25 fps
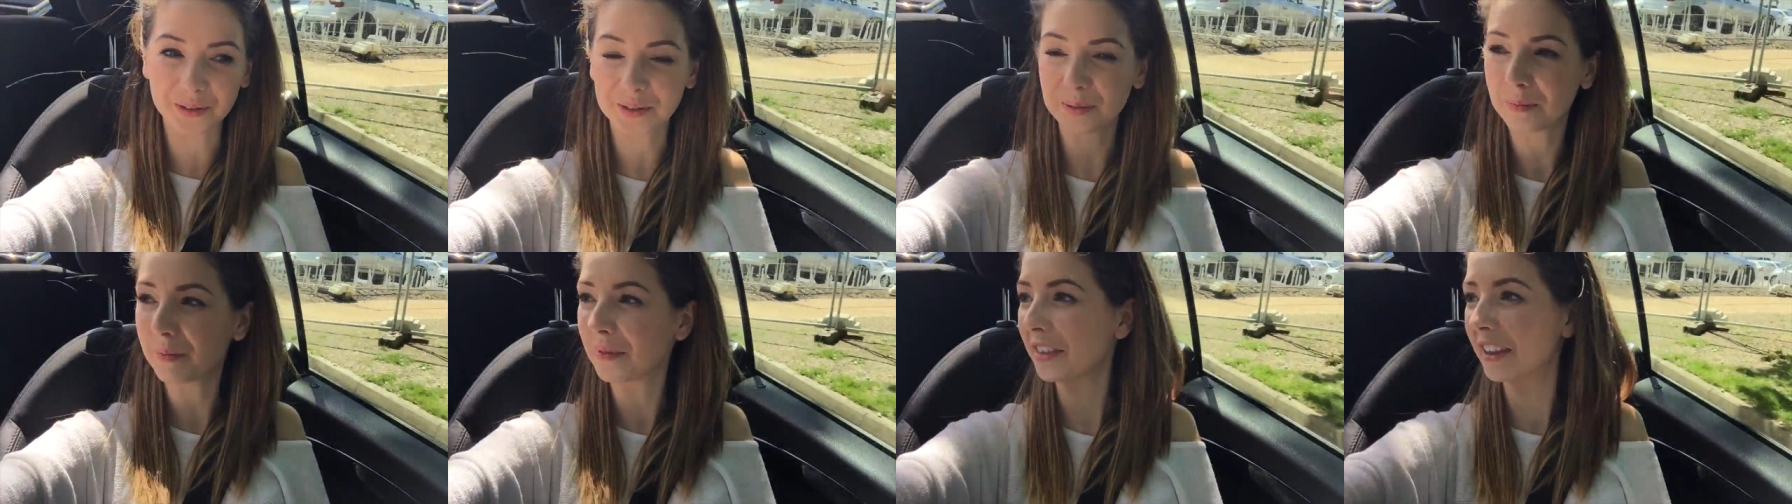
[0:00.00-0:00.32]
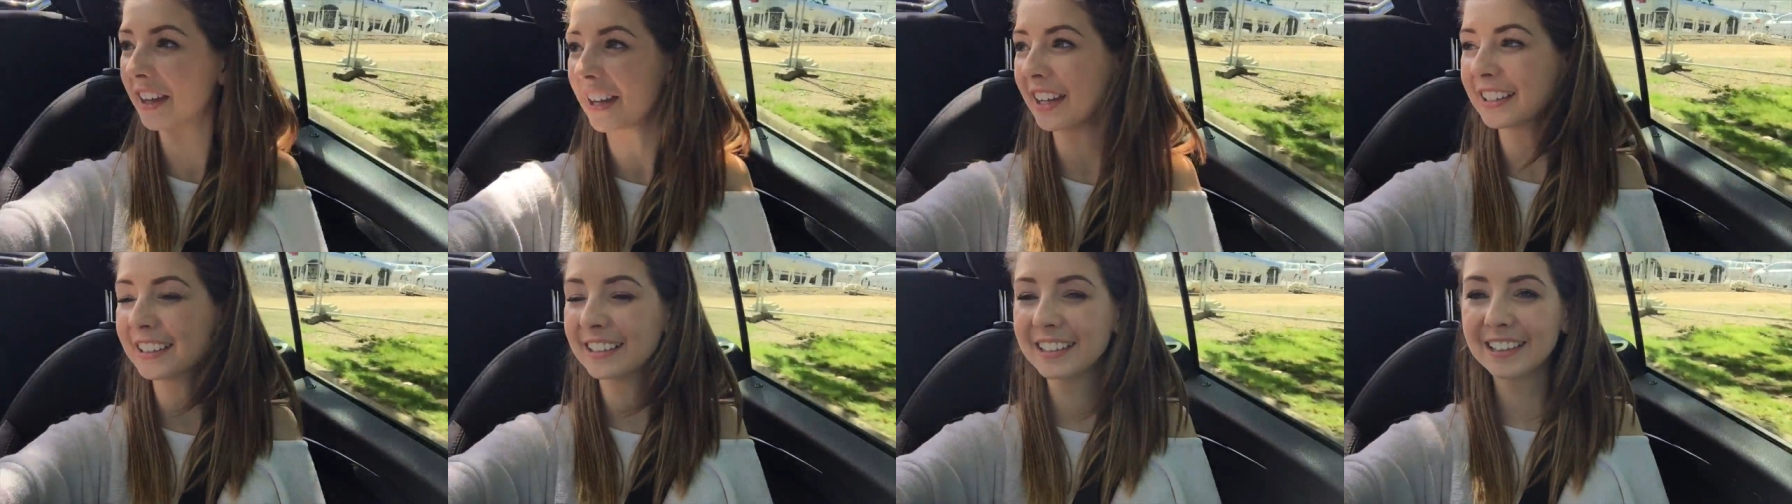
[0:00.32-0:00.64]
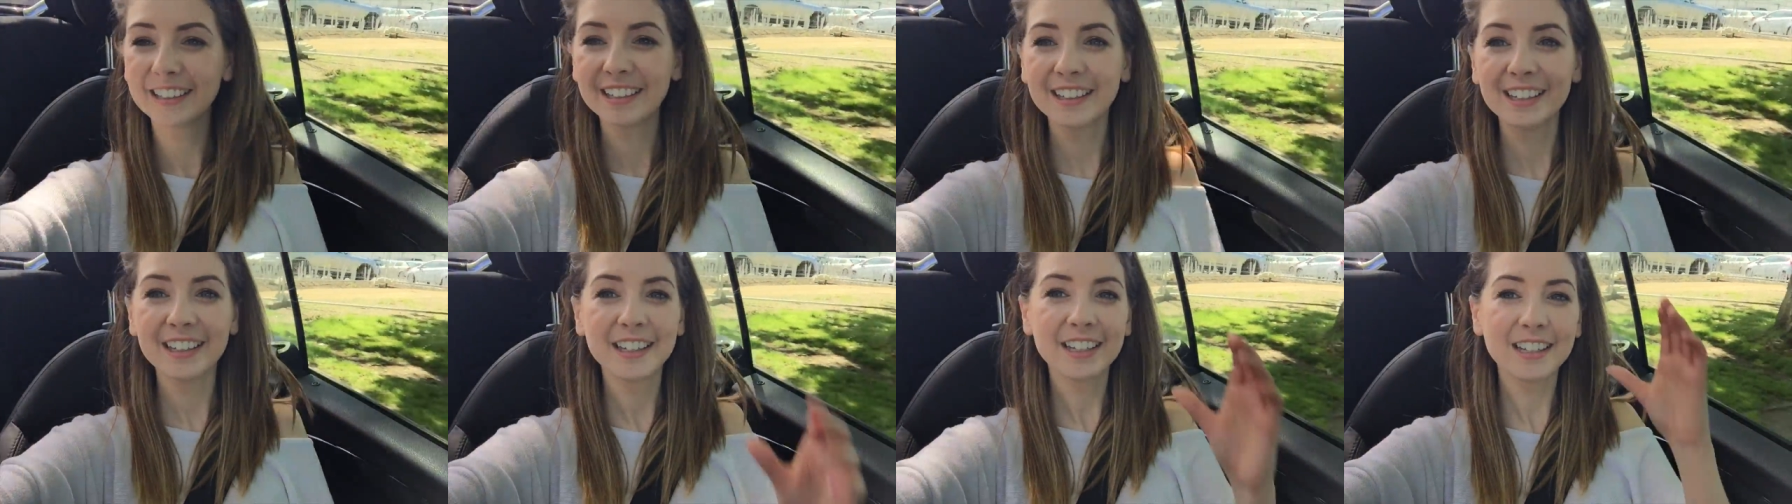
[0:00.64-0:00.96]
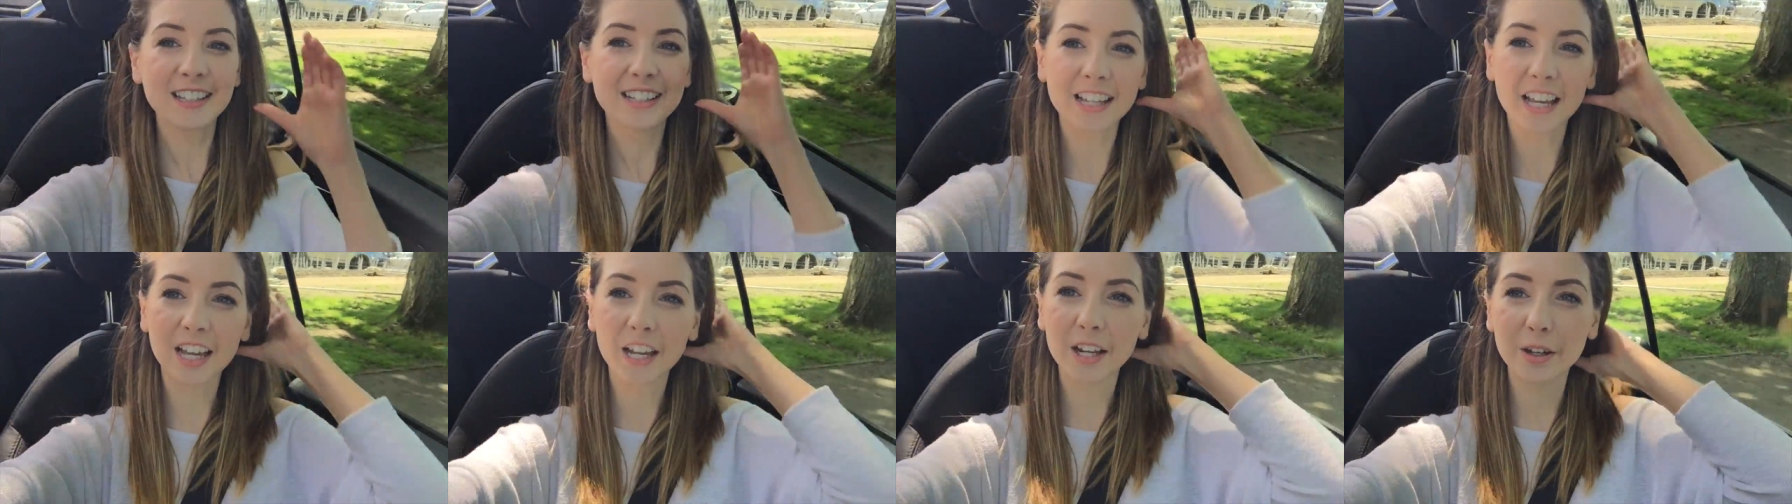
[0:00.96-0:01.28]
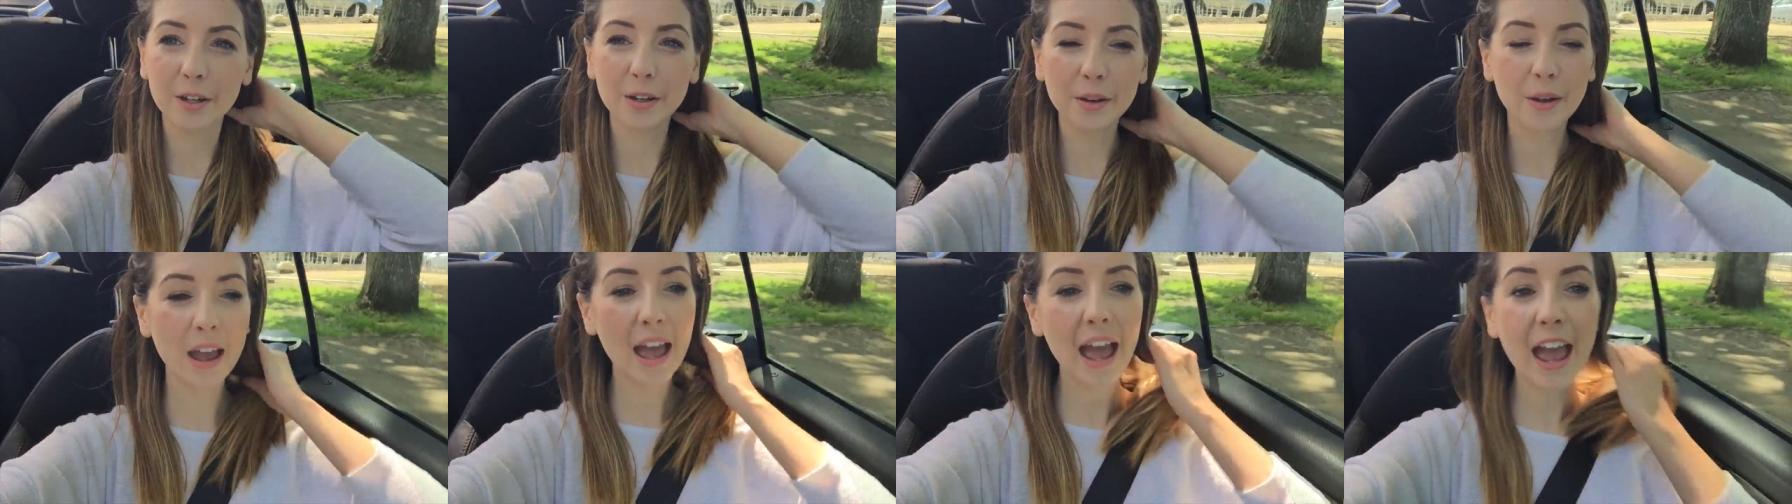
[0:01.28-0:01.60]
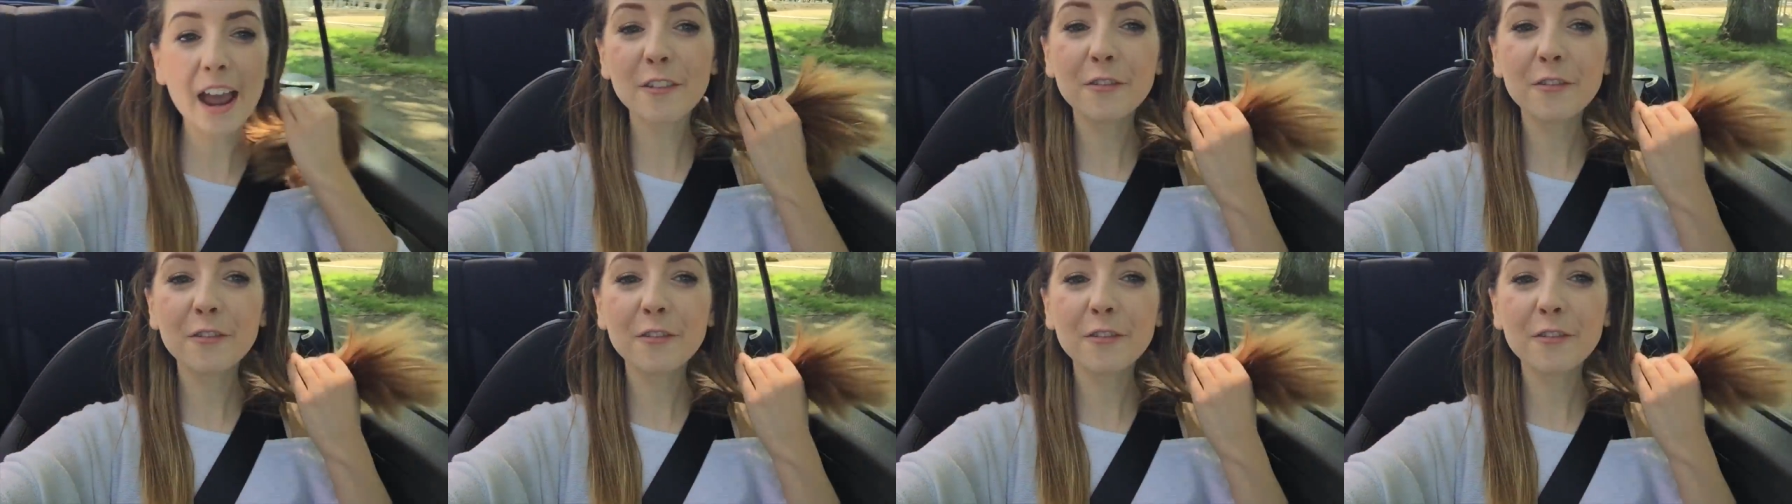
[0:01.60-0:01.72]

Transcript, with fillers: or something. Sorry, so teachers.